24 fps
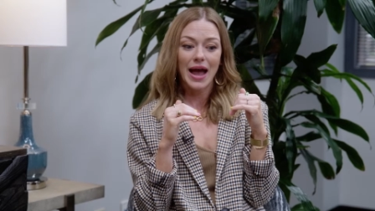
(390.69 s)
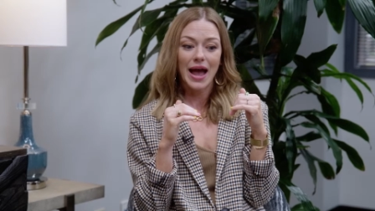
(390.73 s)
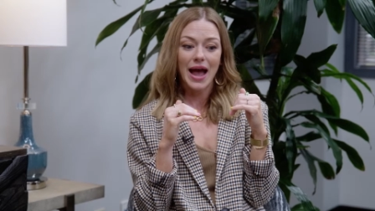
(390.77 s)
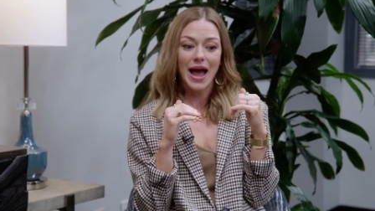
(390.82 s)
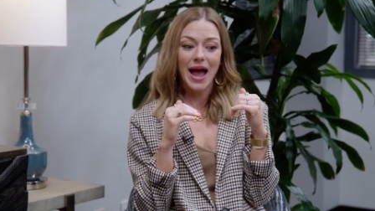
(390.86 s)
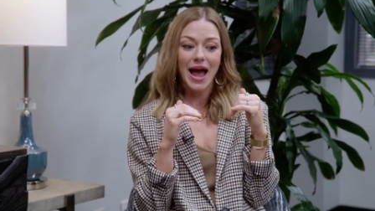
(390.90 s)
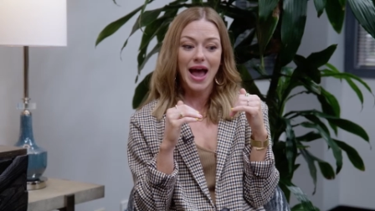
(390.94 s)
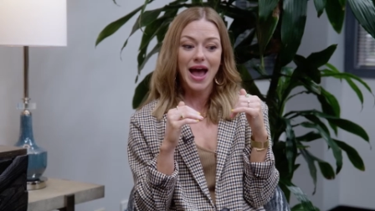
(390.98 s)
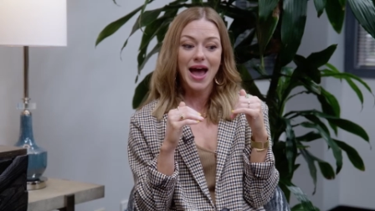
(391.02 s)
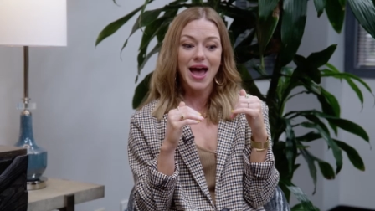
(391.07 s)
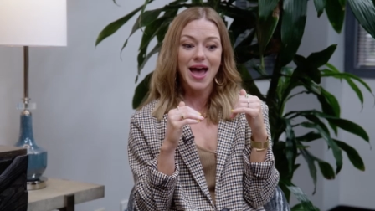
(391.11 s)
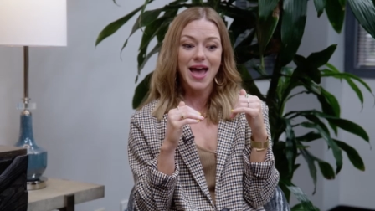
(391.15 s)

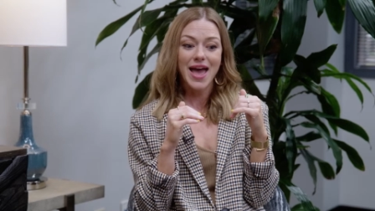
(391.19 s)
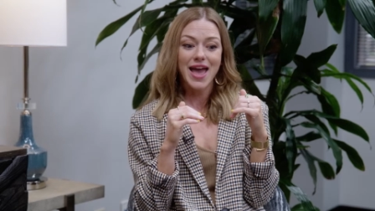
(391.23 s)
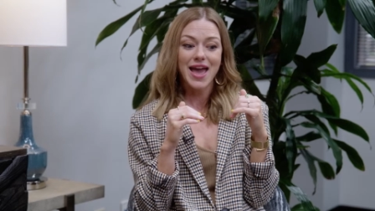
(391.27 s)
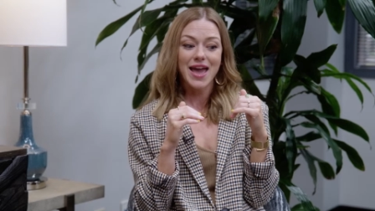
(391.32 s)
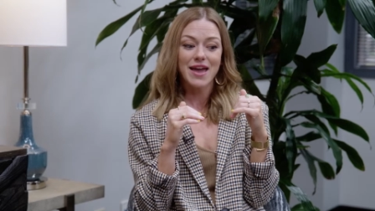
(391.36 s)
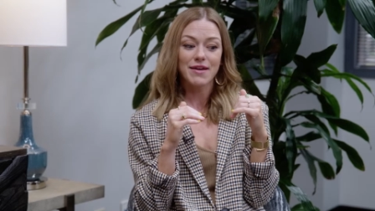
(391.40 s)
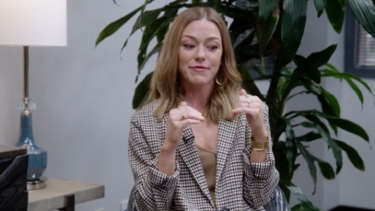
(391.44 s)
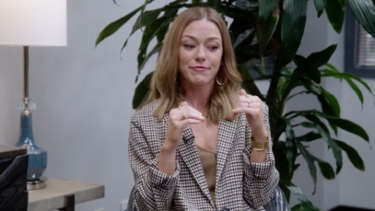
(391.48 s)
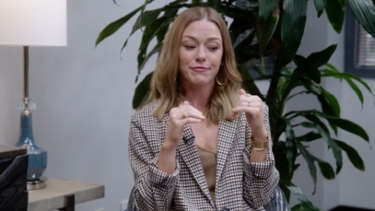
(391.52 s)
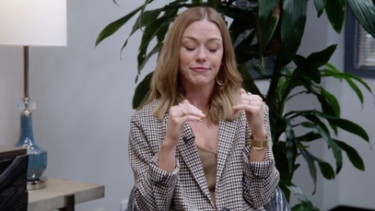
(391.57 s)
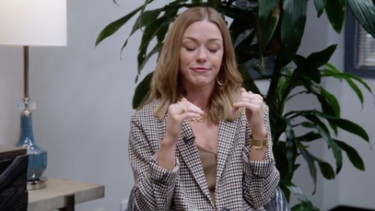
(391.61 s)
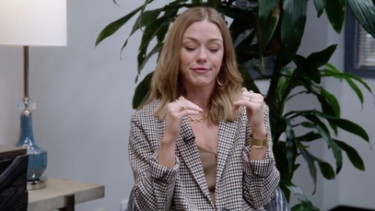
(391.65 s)

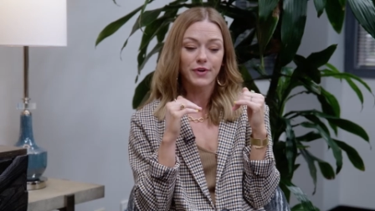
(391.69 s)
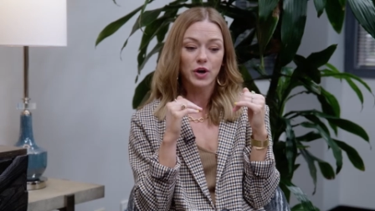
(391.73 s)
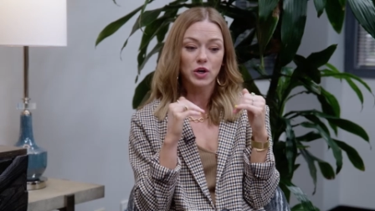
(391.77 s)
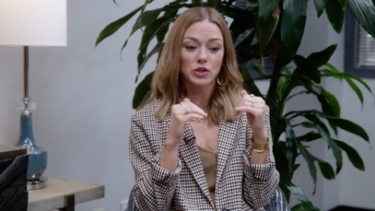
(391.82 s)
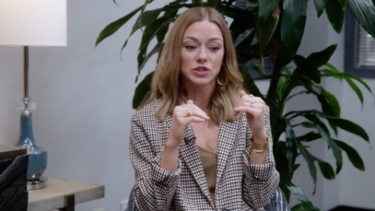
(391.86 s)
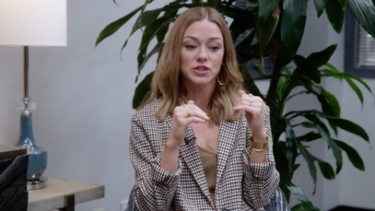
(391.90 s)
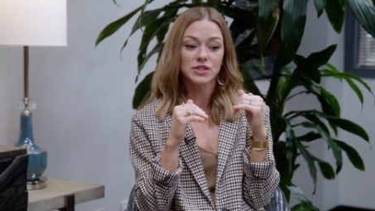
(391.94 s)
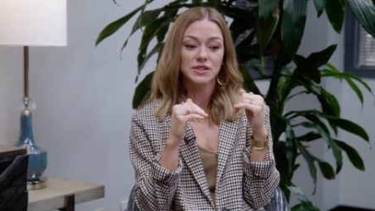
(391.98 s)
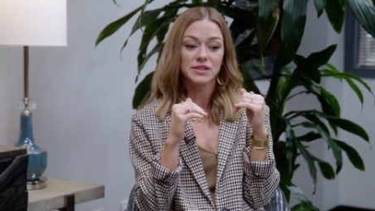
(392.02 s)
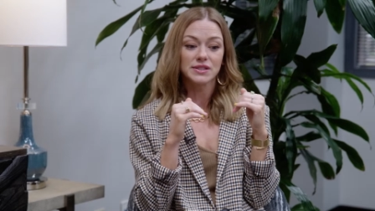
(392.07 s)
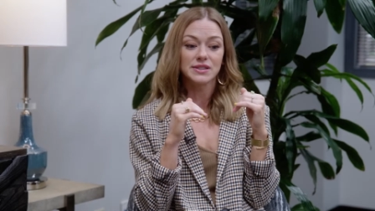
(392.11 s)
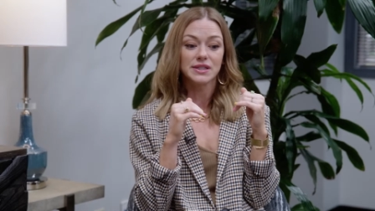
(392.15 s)
I
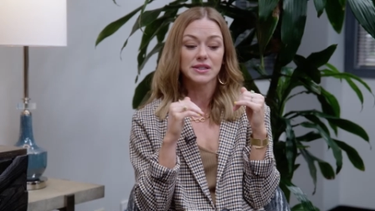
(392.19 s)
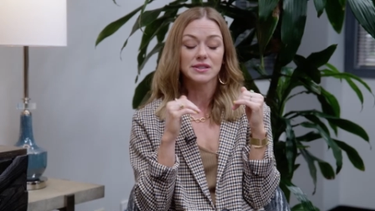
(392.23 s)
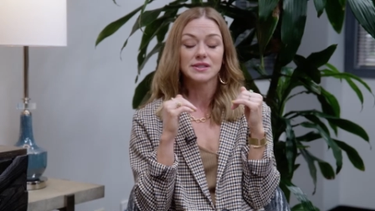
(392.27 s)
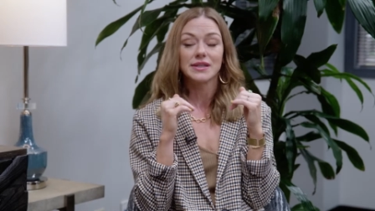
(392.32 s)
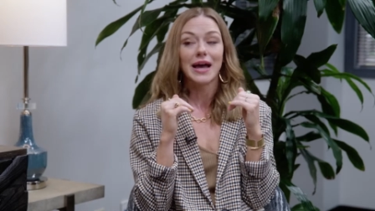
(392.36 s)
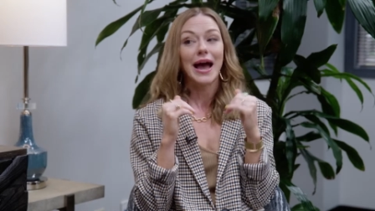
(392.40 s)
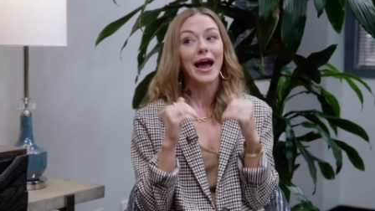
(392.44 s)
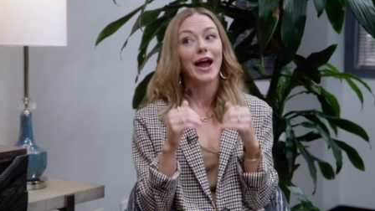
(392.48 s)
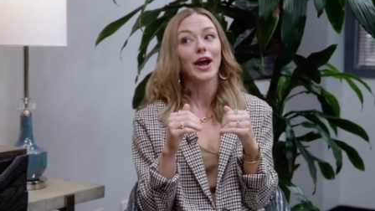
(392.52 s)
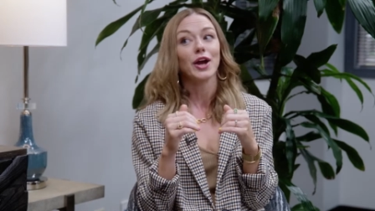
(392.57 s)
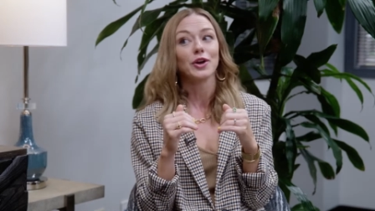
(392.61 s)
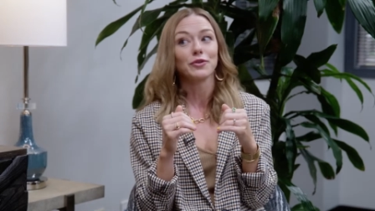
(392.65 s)
first
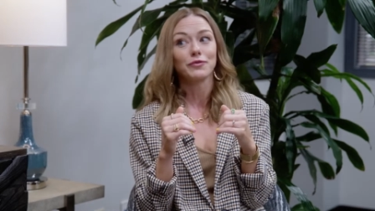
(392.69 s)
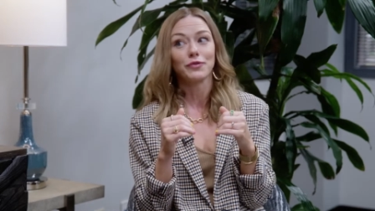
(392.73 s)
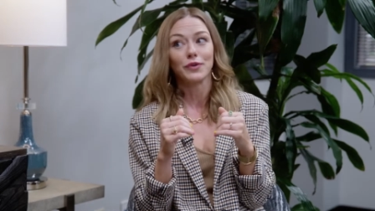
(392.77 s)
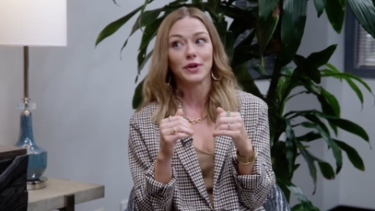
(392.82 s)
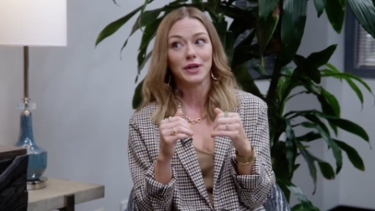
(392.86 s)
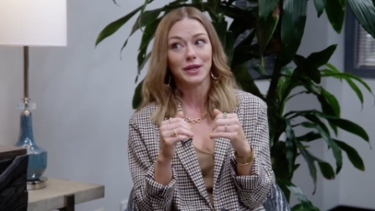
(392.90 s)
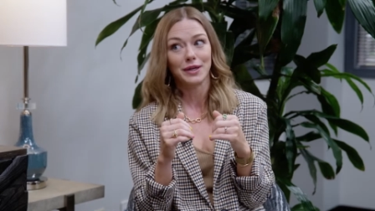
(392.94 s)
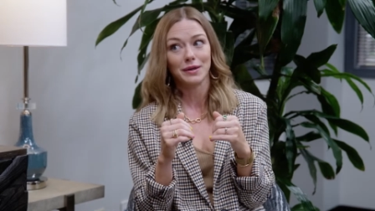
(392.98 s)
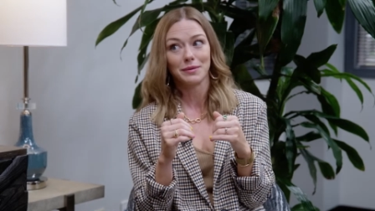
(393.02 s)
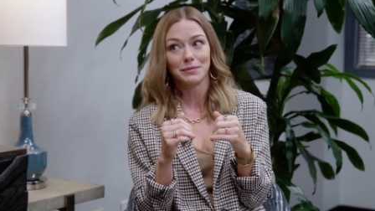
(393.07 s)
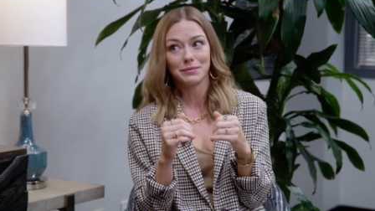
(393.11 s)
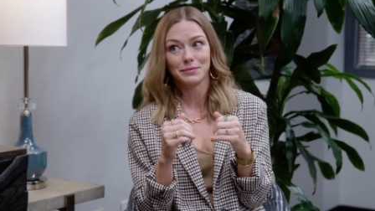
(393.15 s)
desired for
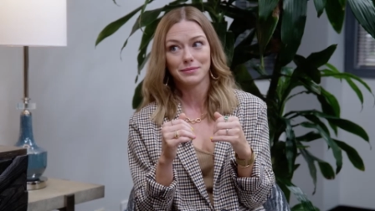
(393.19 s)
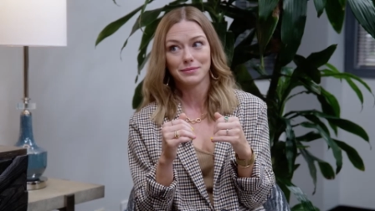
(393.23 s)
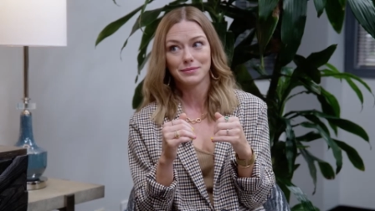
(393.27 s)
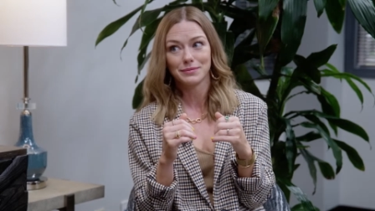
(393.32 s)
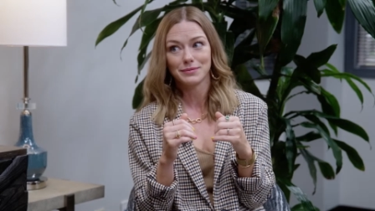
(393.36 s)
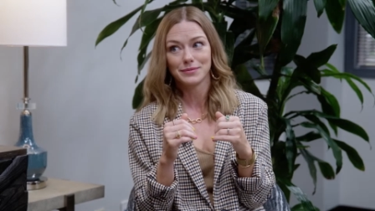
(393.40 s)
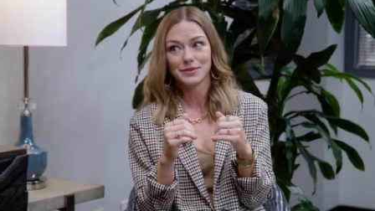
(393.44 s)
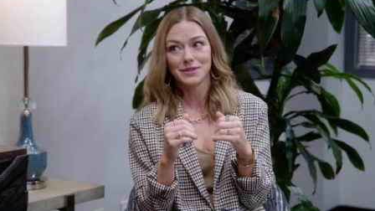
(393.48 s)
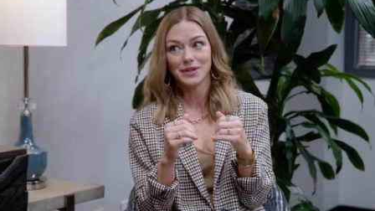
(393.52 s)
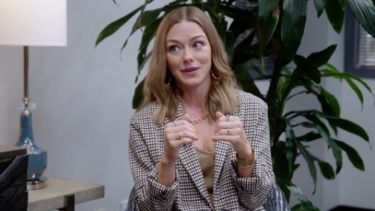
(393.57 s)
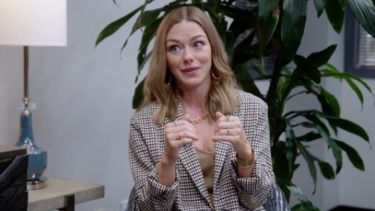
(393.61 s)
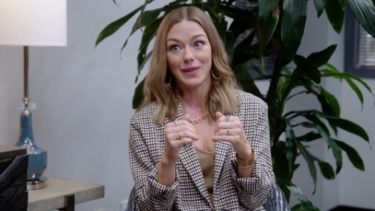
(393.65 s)
Him
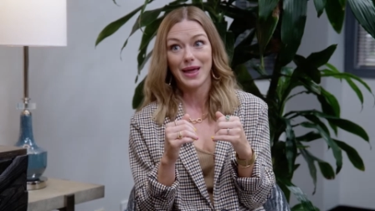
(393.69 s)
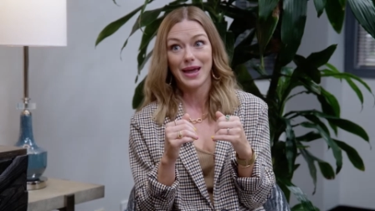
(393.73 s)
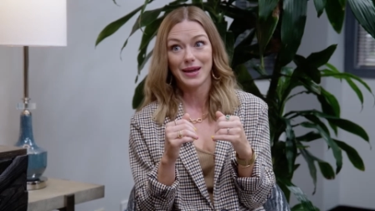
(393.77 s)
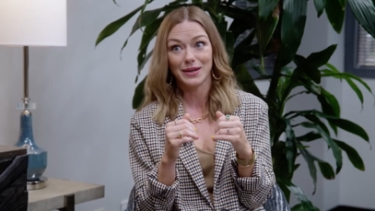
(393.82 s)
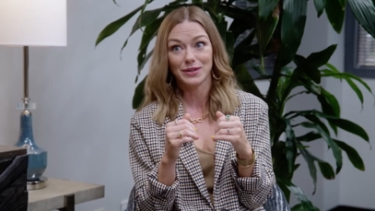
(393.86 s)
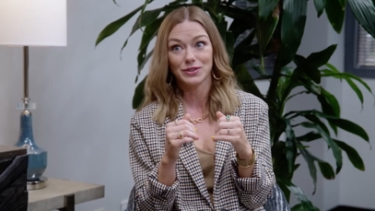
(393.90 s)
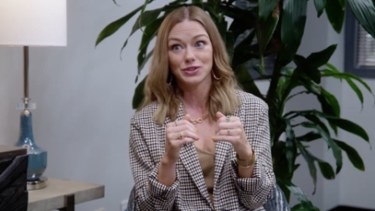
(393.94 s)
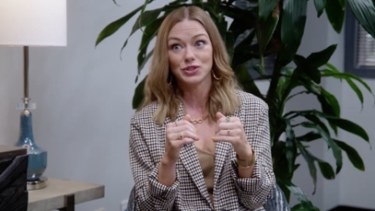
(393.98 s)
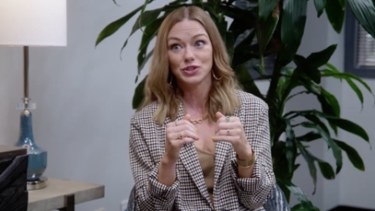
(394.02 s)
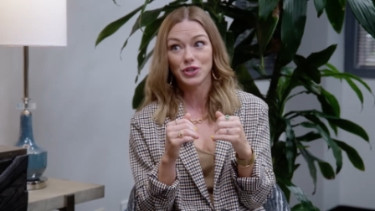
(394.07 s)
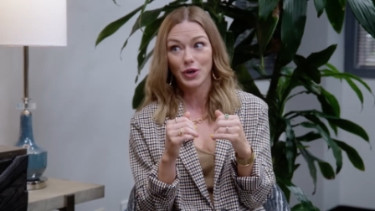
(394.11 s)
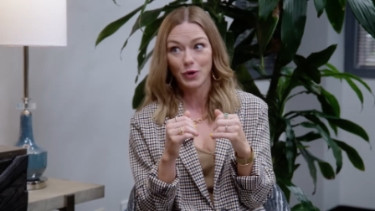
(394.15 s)
to like
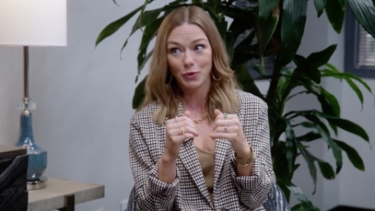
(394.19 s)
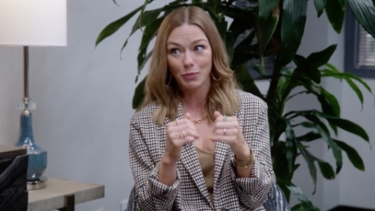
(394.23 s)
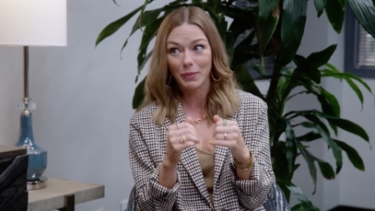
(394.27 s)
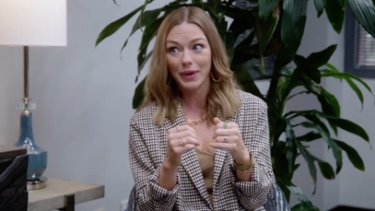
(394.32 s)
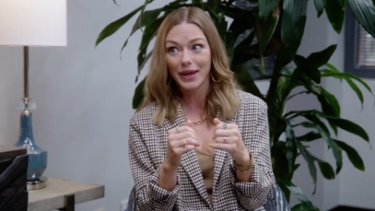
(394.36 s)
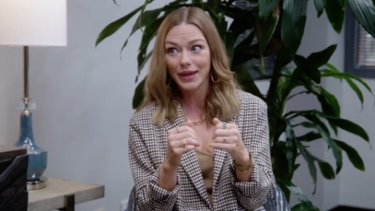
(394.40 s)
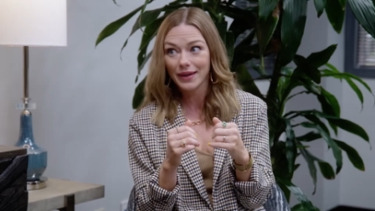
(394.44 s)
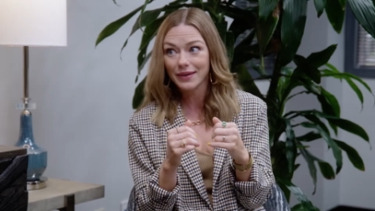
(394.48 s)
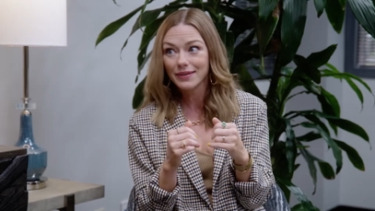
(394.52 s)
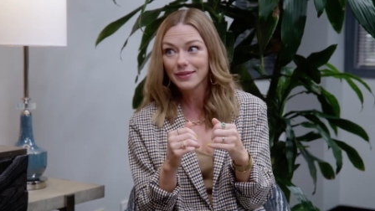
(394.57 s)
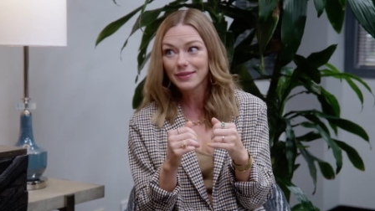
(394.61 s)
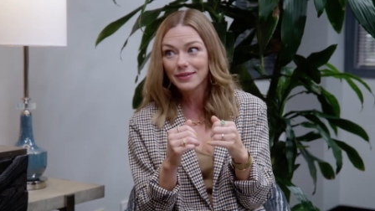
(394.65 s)
show
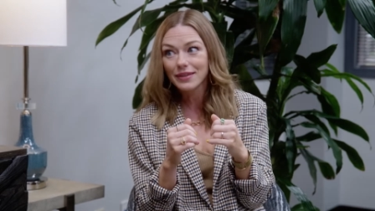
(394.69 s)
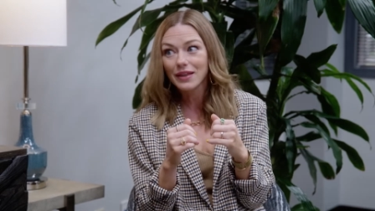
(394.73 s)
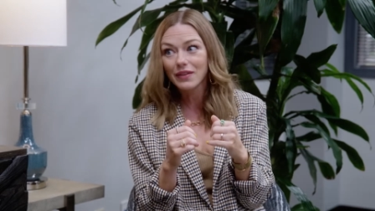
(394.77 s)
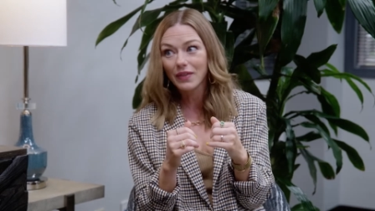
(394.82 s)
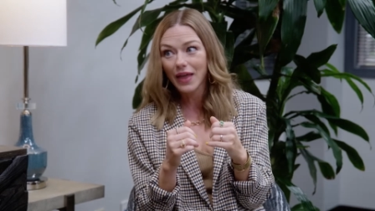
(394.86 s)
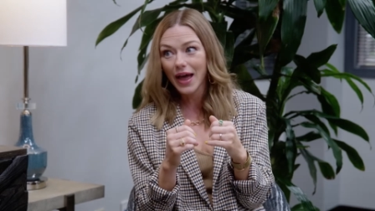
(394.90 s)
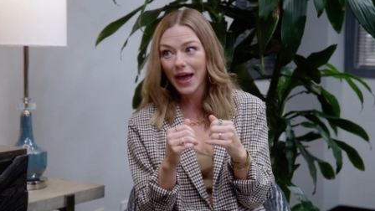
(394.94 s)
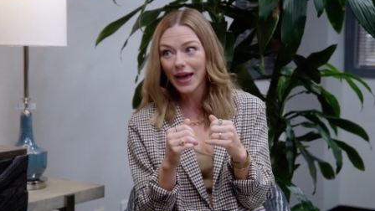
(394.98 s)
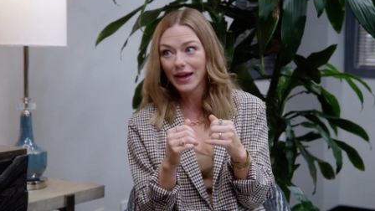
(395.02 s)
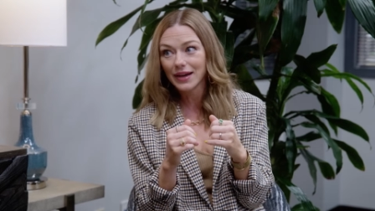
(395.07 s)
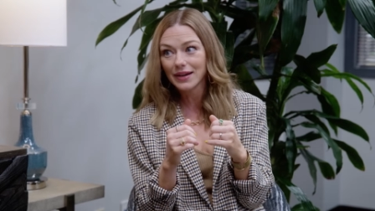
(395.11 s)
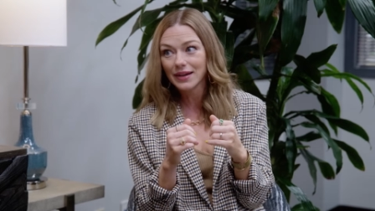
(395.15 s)
me the
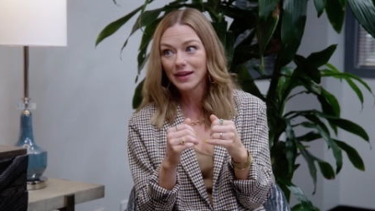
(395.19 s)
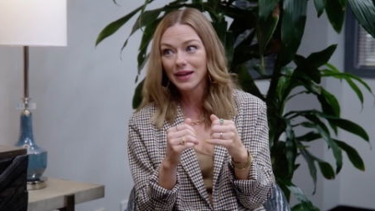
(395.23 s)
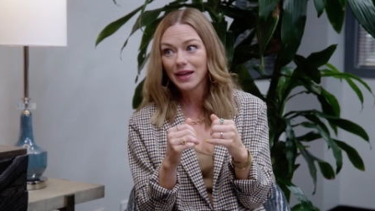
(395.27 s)
light,